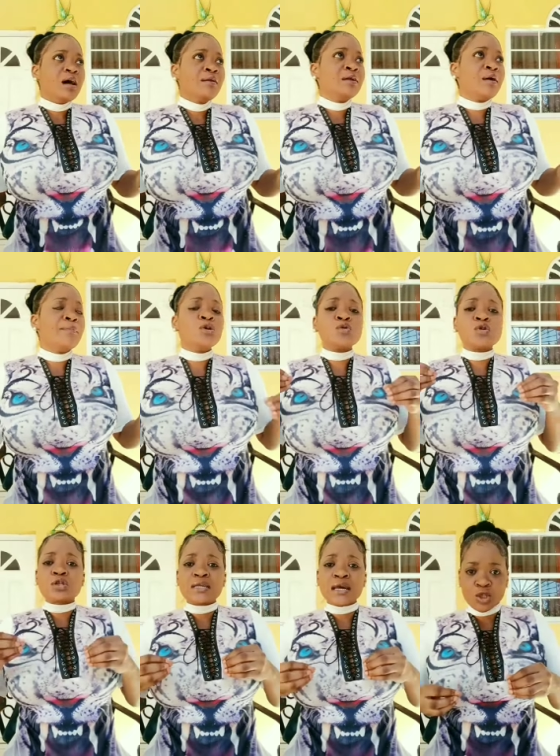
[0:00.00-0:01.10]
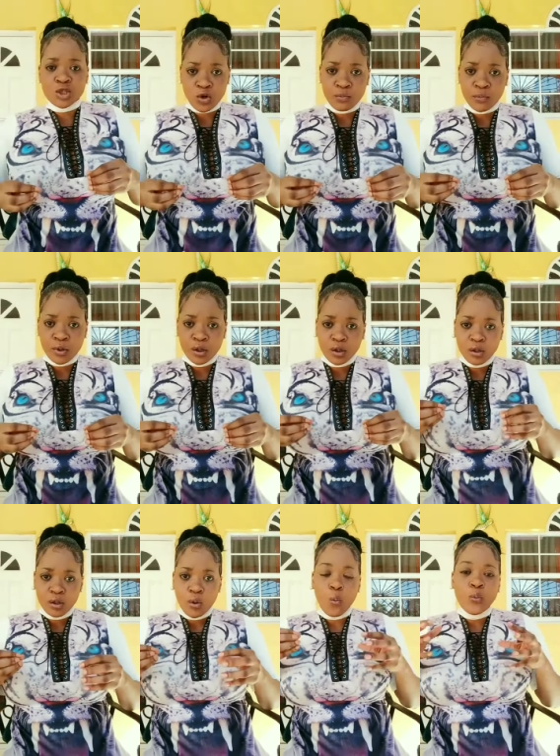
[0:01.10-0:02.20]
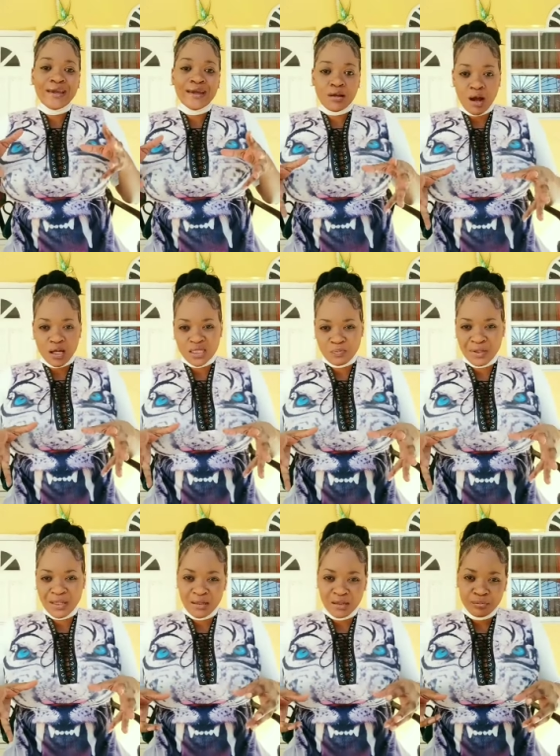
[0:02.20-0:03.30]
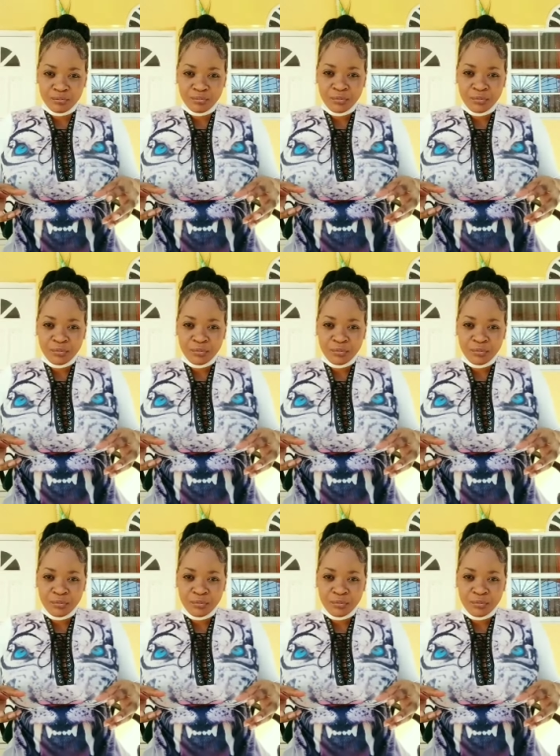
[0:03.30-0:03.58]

And uh, me used to take some weight loss pill,